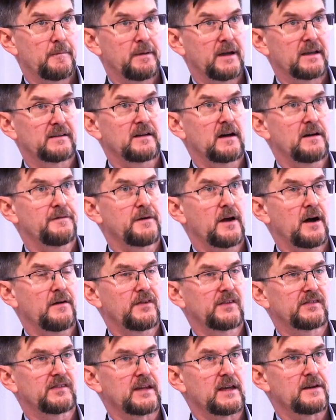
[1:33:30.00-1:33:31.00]
Because
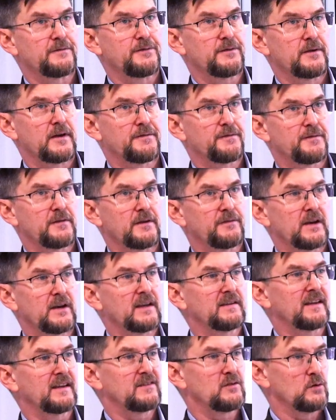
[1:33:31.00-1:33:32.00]
obviously, if it
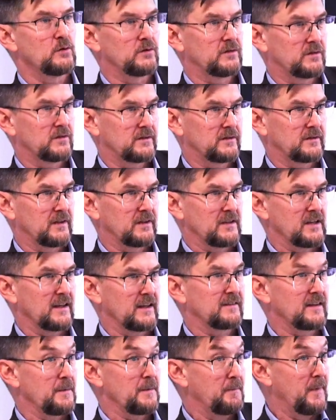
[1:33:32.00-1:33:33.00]
is as you
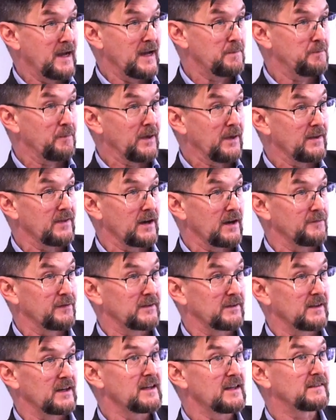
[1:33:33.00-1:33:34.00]
suggested, it might be that if
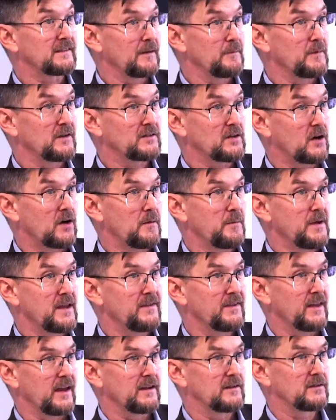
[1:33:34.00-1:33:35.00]
it's an Islamist army
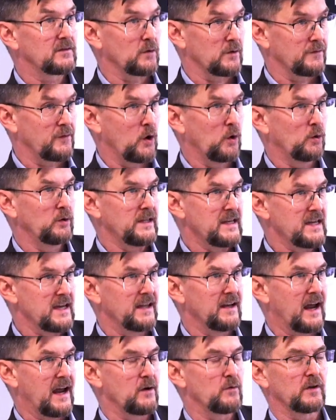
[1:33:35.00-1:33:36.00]
and that it's sort of wholly
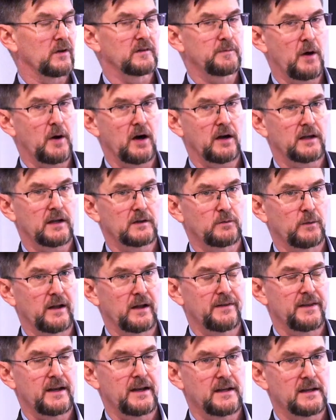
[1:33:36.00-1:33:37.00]
in Erdogan's pocket,
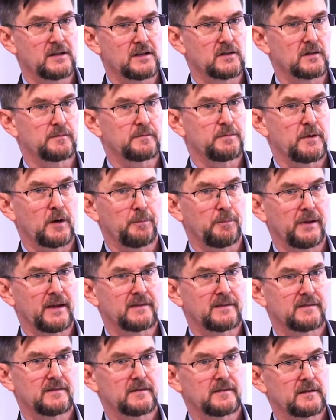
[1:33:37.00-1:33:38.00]
well, then he can just
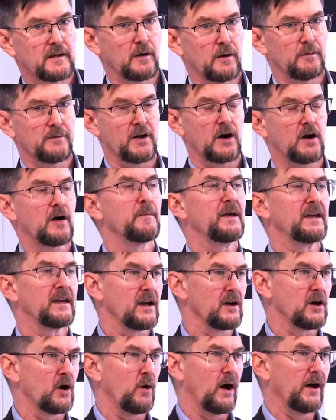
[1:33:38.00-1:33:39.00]
place the army
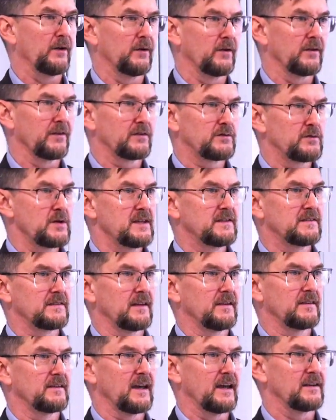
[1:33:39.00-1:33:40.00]
can go out on the streets
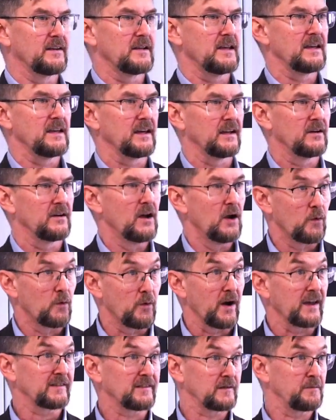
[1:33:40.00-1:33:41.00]
and he can
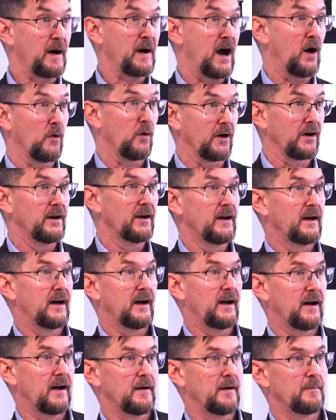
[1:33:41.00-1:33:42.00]
wrest power
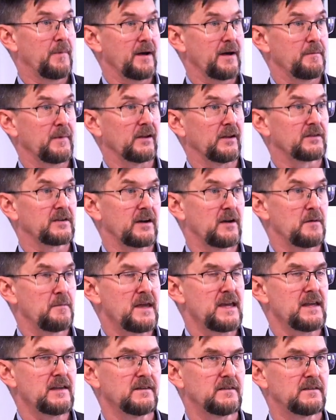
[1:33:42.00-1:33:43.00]
by military
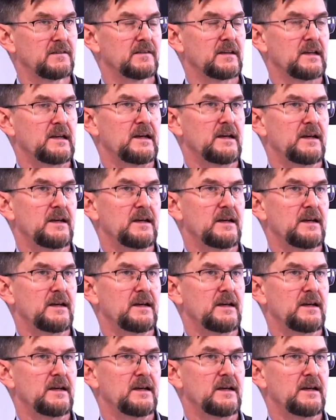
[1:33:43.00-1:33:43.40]
means.